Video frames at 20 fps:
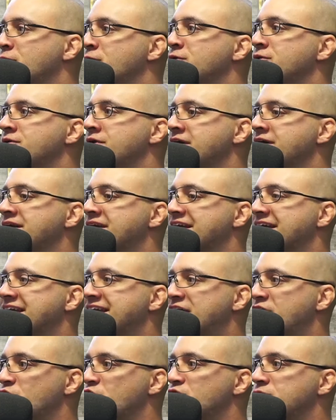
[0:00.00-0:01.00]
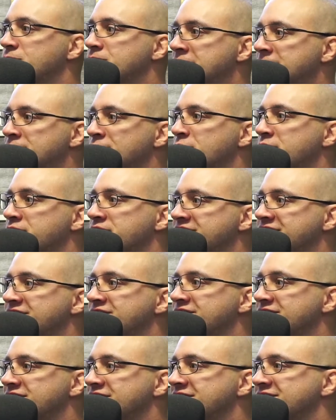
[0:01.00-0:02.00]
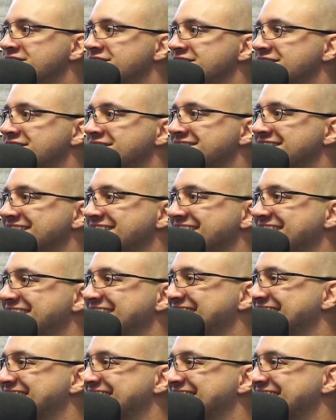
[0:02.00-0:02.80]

around like killing people with TVs? Is that like